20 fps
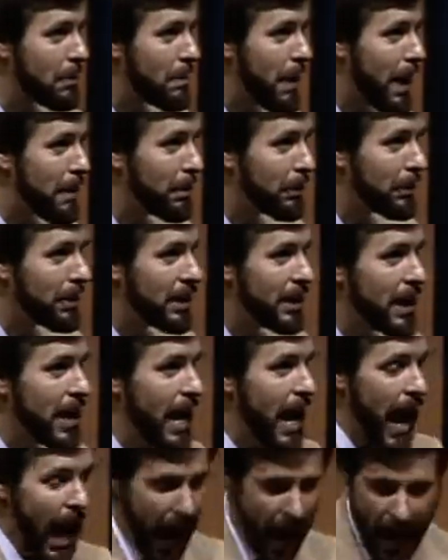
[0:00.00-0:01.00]
of paper,
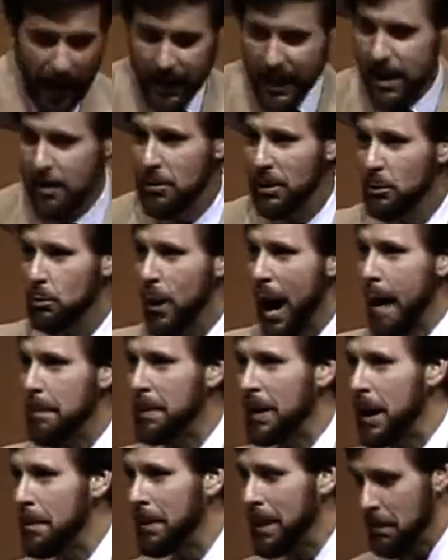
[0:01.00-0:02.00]
and he would wrap
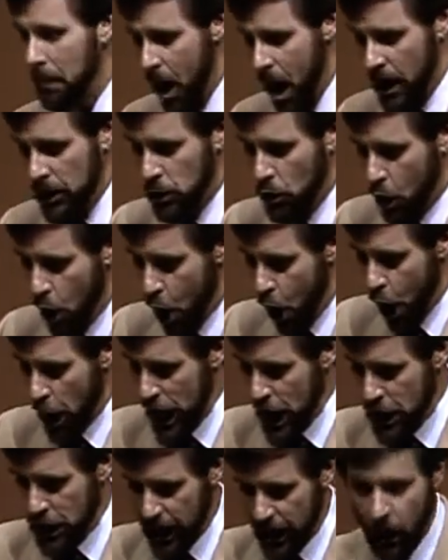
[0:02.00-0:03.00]
it up in a box. And oh,
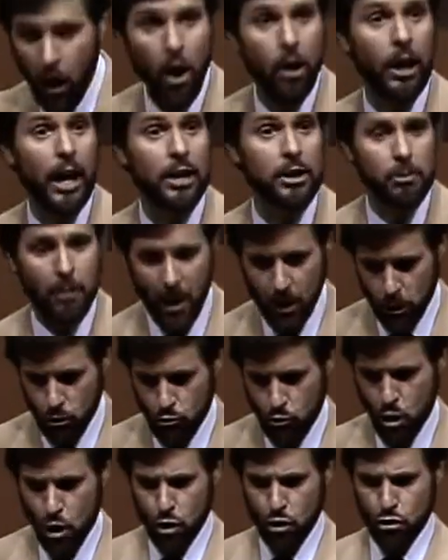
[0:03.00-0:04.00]
he'd get all kinds of boxes.
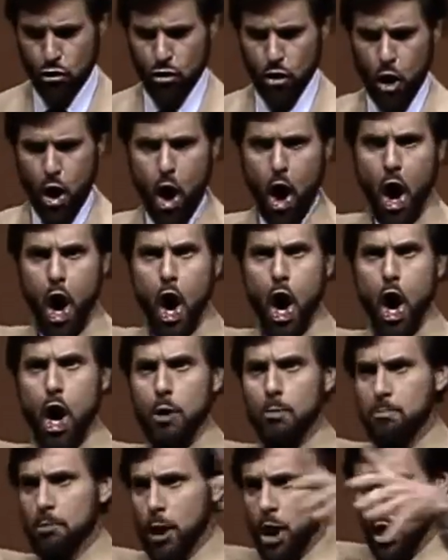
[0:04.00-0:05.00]

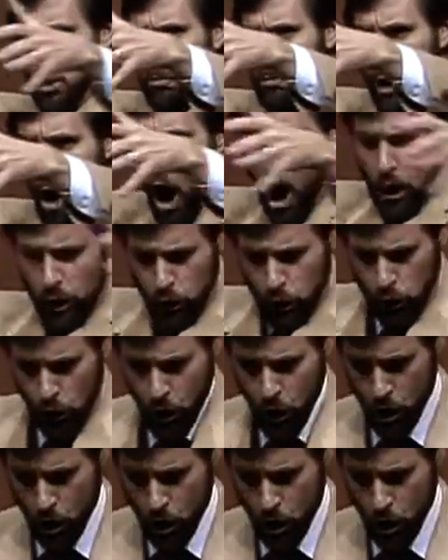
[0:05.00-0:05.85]
Great big box.